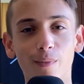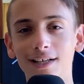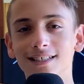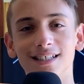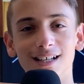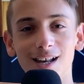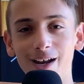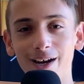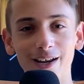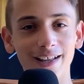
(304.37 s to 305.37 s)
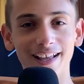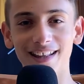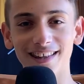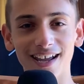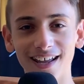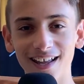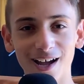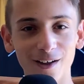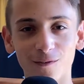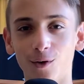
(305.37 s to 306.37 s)
machine learning and
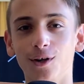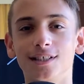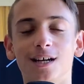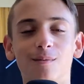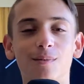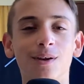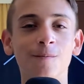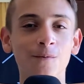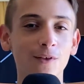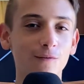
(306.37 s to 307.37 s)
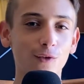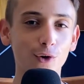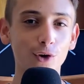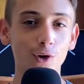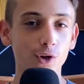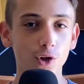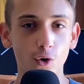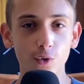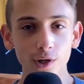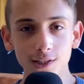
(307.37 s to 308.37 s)
AI, for example, for
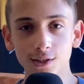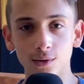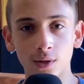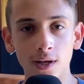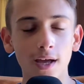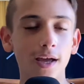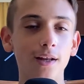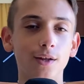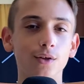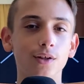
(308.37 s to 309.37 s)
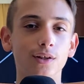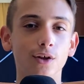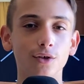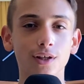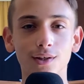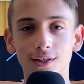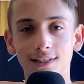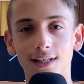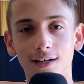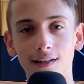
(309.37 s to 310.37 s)
no reason, and you did not
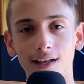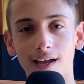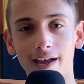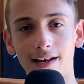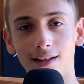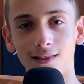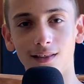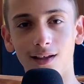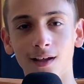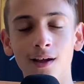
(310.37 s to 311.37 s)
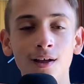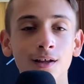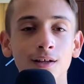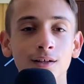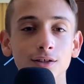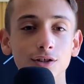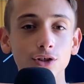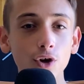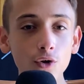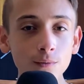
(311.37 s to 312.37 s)
understand anything.
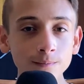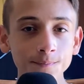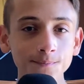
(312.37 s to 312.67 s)
So